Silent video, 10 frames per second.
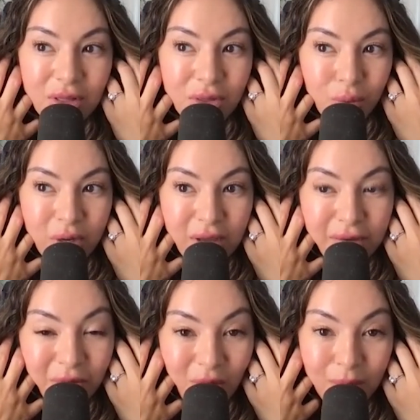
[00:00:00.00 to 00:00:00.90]
3,
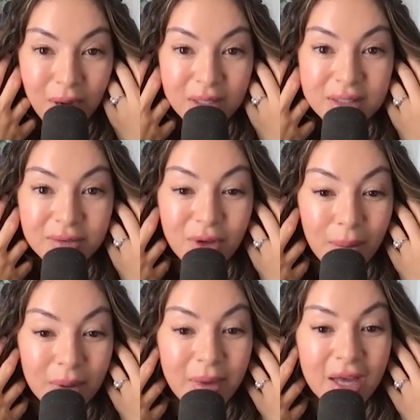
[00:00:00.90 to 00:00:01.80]
4 months of
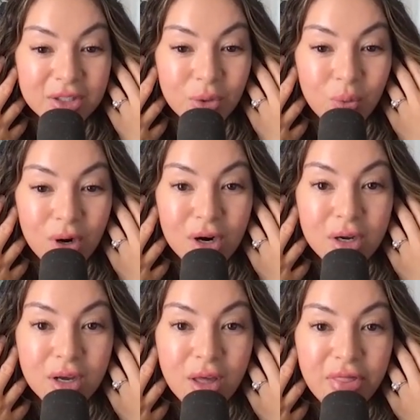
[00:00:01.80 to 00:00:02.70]
coming back to
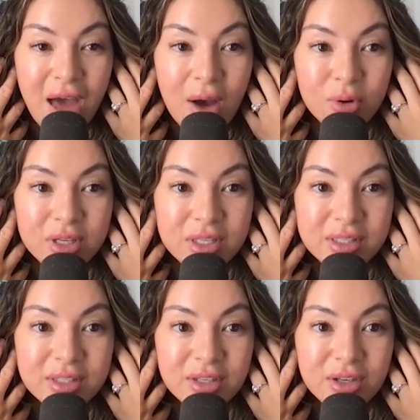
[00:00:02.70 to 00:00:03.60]
work. That
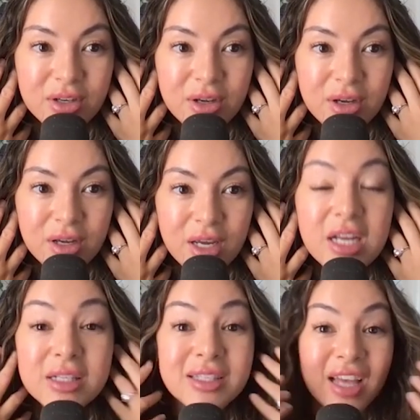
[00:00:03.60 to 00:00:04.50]
was
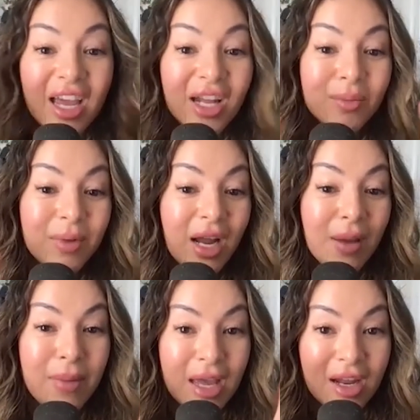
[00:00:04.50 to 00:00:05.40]
insane, but I
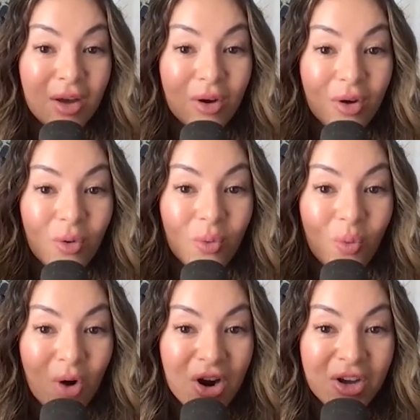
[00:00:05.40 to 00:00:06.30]
made it
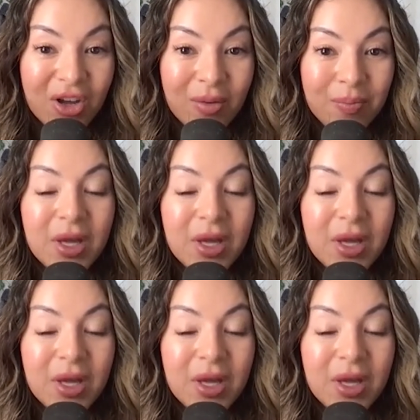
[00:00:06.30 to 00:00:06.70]
work.